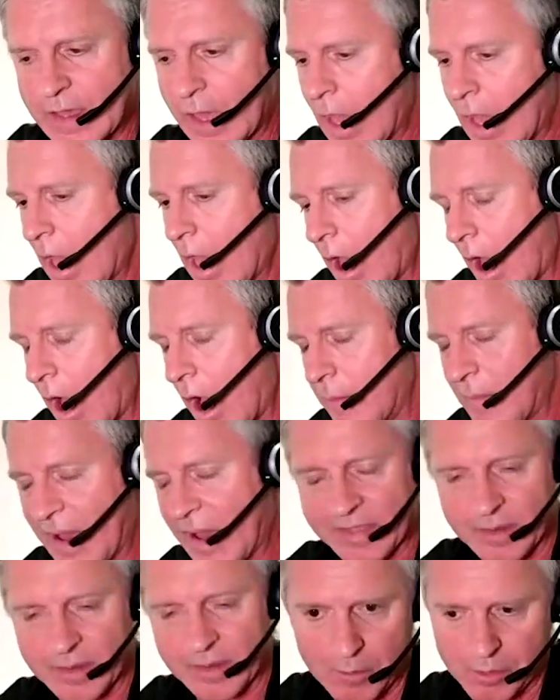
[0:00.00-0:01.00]
and the
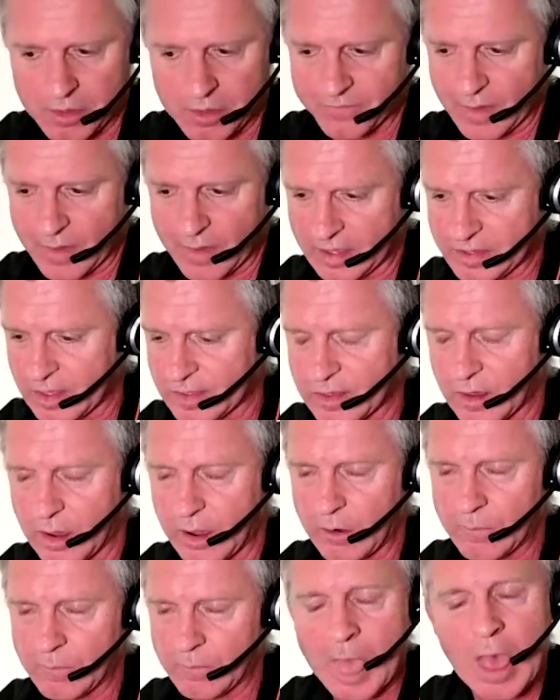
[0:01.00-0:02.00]
most versatile.
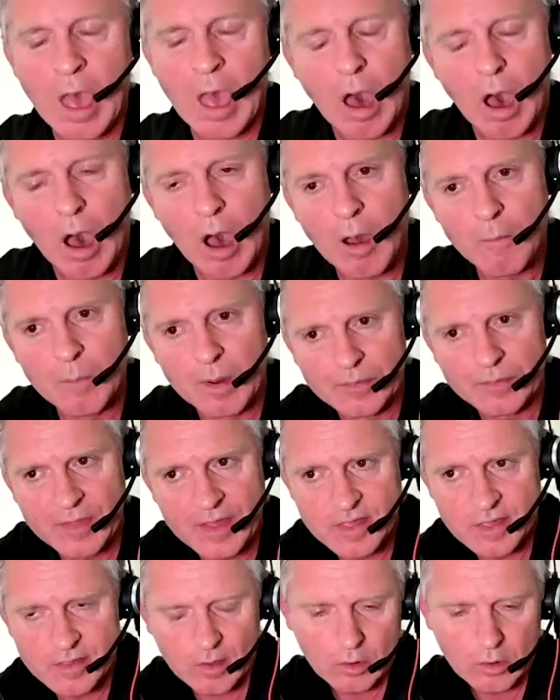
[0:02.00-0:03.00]
But this is a
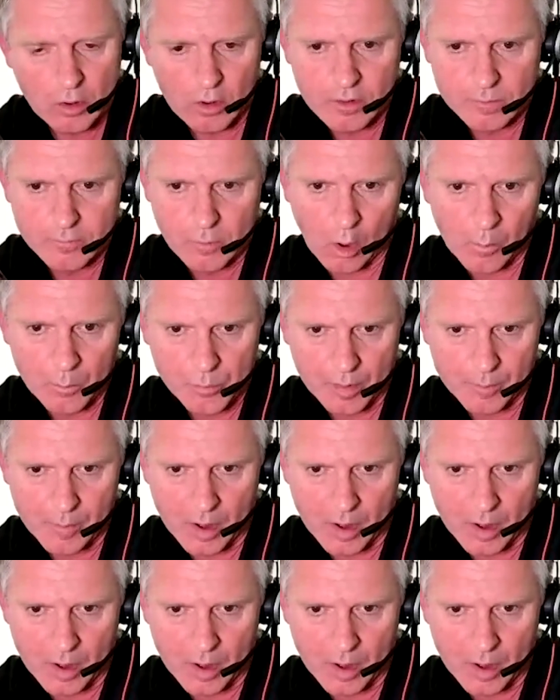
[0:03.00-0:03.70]
good compromise,